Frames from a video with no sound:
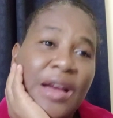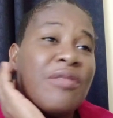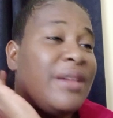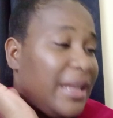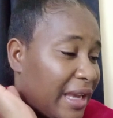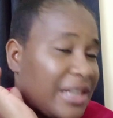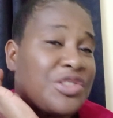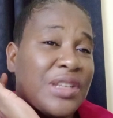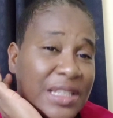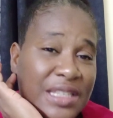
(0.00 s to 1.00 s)
Really,
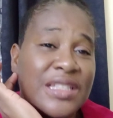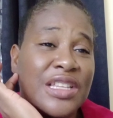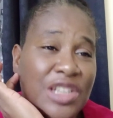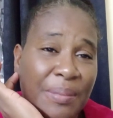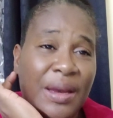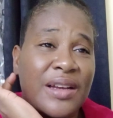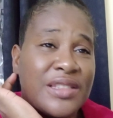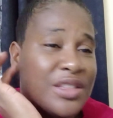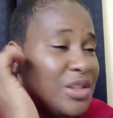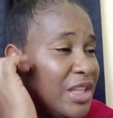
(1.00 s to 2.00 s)
actually, it is a job because
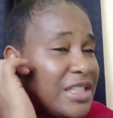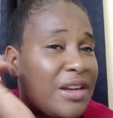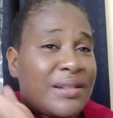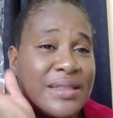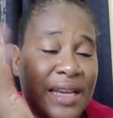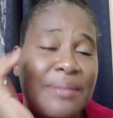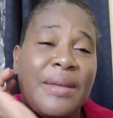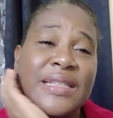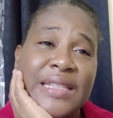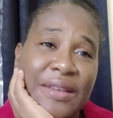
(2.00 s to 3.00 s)
these are
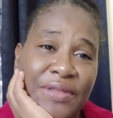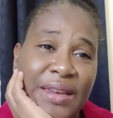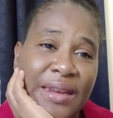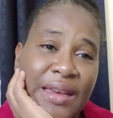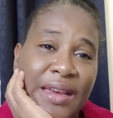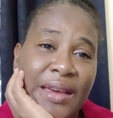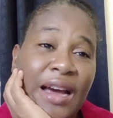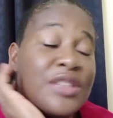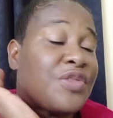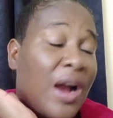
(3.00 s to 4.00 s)
assignments given,
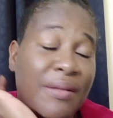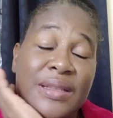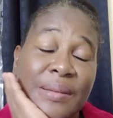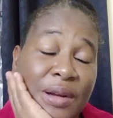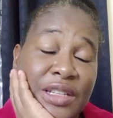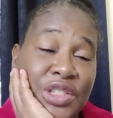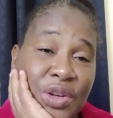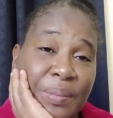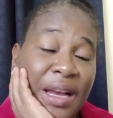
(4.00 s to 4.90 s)
as far as I'm concerned.